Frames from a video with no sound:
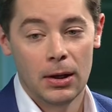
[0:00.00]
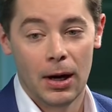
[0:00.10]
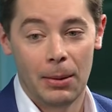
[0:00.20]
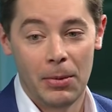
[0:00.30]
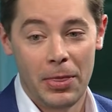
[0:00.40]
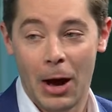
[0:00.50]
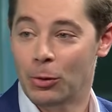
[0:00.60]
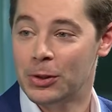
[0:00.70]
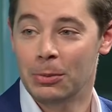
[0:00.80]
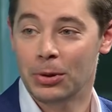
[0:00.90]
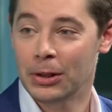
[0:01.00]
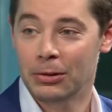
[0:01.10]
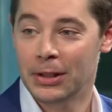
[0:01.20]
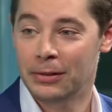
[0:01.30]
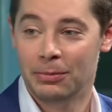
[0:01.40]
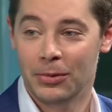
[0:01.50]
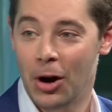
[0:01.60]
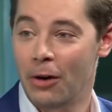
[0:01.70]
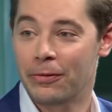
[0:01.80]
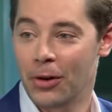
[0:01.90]
Um, that was completely
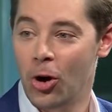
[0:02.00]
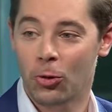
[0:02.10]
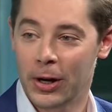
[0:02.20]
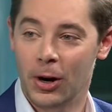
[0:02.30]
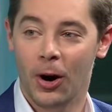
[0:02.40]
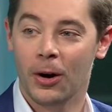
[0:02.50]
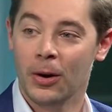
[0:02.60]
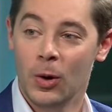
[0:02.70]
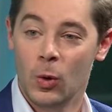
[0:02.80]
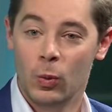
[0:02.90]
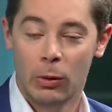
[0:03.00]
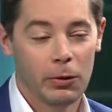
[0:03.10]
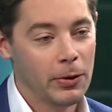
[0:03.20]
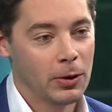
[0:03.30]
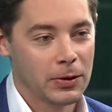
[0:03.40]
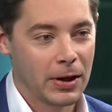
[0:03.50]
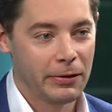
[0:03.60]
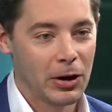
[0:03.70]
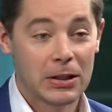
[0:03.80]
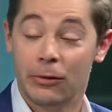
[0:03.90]
off our radar. We were focused on a
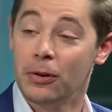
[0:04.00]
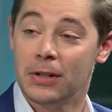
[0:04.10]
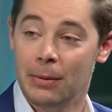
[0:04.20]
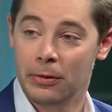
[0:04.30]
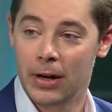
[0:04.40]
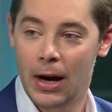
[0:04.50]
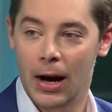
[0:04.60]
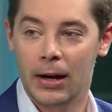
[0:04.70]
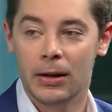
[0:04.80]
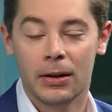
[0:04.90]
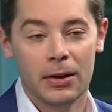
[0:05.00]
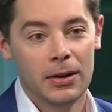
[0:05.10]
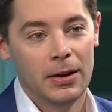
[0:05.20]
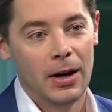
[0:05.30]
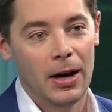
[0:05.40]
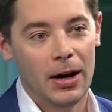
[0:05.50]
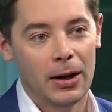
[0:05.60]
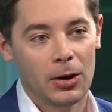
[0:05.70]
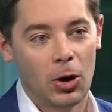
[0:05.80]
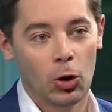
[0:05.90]
very different type of AI uh,
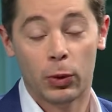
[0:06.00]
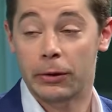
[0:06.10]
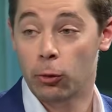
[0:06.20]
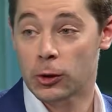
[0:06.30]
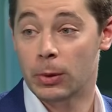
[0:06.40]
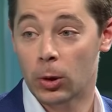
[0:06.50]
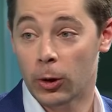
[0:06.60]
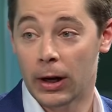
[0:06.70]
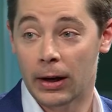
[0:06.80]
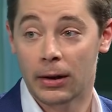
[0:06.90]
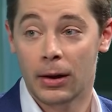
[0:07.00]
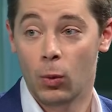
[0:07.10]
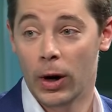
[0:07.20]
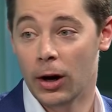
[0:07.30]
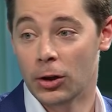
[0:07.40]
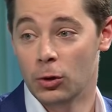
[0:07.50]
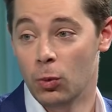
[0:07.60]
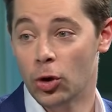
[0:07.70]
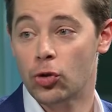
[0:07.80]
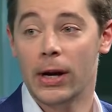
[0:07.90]
called reinforcement learning, where you
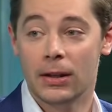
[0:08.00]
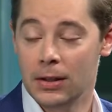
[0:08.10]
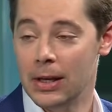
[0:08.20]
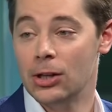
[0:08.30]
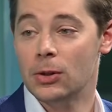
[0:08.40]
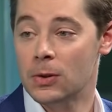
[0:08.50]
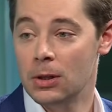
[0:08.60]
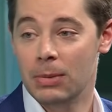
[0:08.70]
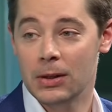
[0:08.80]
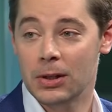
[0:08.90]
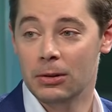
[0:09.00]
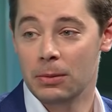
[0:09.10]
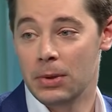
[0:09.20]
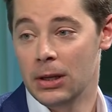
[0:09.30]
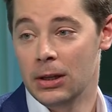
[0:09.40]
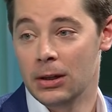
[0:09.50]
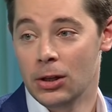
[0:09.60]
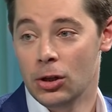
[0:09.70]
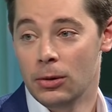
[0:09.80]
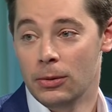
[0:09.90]
were training these agents to basically be
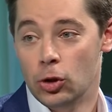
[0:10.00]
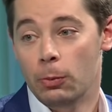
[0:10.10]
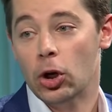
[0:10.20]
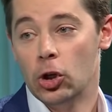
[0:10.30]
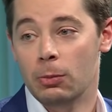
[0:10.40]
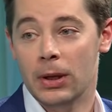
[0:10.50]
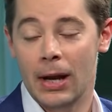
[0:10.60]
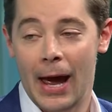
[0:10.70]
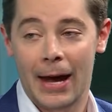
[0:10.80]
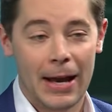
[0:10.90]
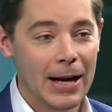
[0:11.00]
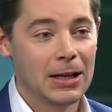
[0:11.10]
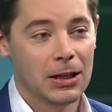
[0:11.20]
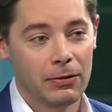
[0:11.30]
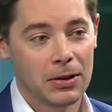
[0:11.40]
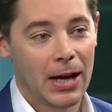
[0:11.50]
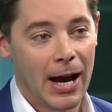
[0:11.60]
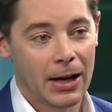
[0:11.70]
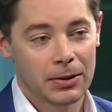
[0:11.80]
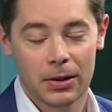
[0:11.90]
superhuman at any given
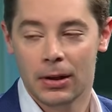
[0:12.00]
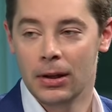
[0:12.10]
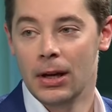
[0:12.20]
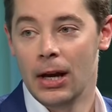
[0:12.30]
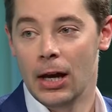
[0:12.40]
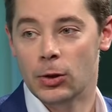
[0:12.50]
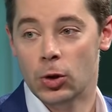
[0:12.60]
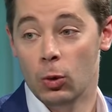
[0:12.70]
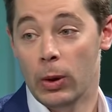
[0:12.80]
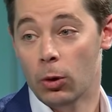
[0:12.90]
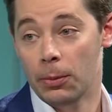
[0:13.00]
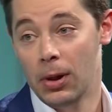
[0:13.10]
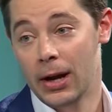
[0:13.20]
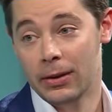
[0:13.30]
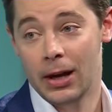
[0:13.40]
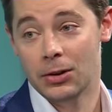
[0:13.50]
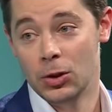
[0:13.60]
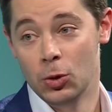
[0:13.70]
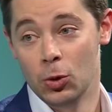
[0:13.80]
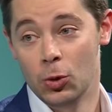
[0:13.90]
task. And so we were applying that
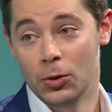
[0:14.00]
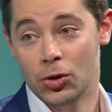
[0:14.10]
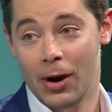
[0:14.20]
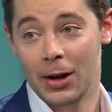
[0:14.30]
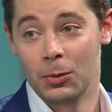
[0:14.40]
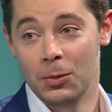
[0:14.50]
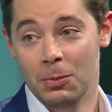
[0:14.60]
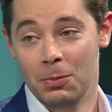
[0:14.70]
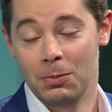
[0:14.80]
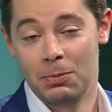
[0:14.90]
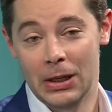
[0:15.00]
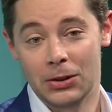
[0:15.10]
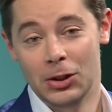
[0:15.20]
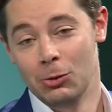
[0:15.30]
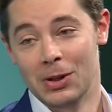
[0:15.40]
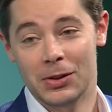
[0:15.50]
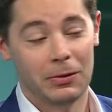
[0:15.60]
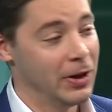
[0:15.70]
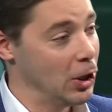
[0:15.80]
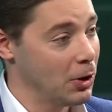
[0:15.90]
to try and beat humans at
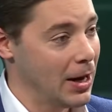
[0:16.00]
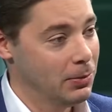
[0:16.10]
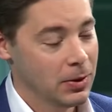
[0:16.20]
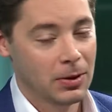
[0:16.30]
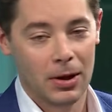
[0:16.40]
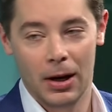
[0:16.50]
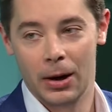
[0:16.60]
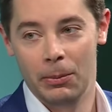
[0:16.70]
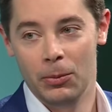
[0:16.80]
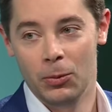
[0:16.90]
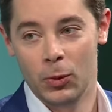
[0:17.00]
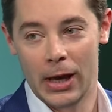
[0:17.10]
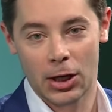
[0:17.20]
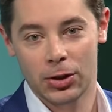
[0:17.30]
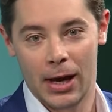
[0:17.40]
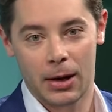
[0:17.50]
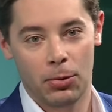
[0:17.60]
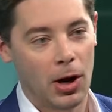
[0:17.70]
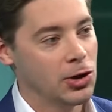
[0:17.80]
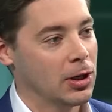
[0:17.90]
video games. Um, we actually had a
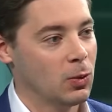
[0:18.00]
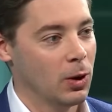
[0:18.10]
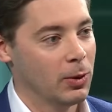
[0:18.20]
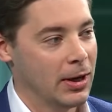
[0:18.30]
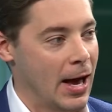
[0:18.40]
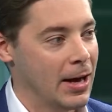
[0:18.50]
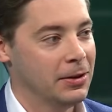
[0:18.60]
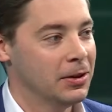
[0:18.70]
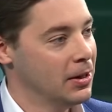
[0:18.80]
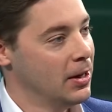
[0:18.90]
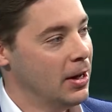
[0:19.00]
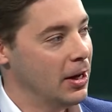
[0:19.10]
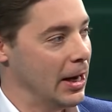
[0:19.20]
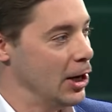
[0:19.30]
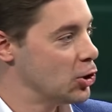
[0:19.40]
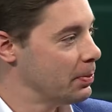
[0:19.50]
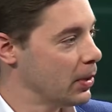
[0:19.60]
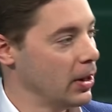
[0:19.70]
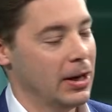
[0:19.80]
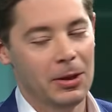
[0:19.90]
project where we had an agent
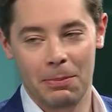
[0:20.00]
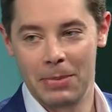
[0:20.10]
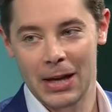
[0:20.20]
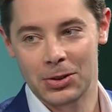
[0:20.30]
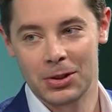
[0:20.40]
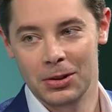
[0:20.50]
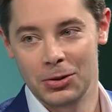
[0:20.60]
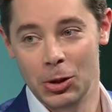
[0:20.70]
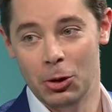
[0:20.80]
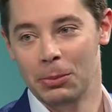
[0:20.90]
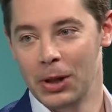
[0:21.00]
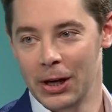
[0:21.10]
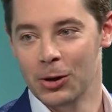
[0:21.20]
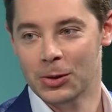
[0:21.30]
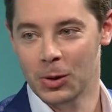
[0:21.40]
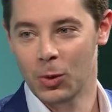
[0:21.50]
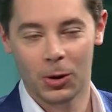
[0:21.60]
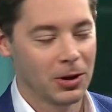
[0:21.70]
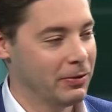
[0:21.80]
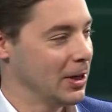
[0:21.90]
play the best Dota players in the
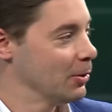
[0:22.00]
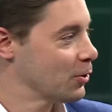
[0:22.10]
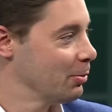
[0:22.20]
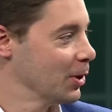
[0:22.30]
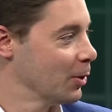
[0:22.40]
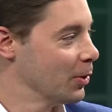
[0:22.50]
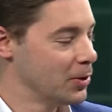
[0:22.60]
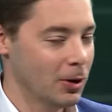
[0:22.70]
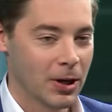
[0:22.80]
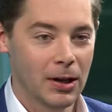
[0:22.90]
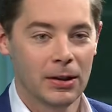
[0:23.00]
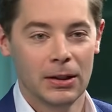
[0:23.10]
world, if anyone's familiar with Dota.